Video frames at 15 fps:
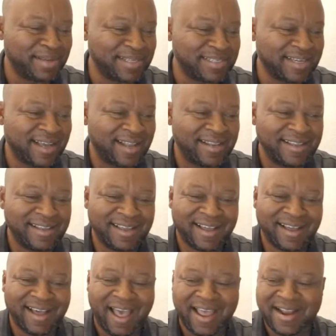basically,
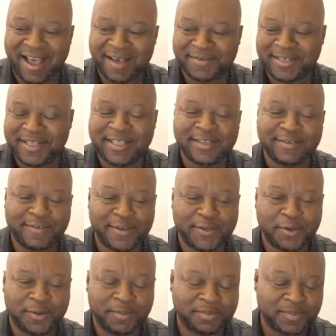and I've seen this
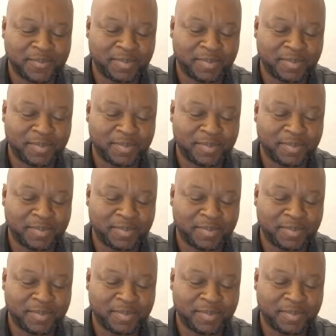video.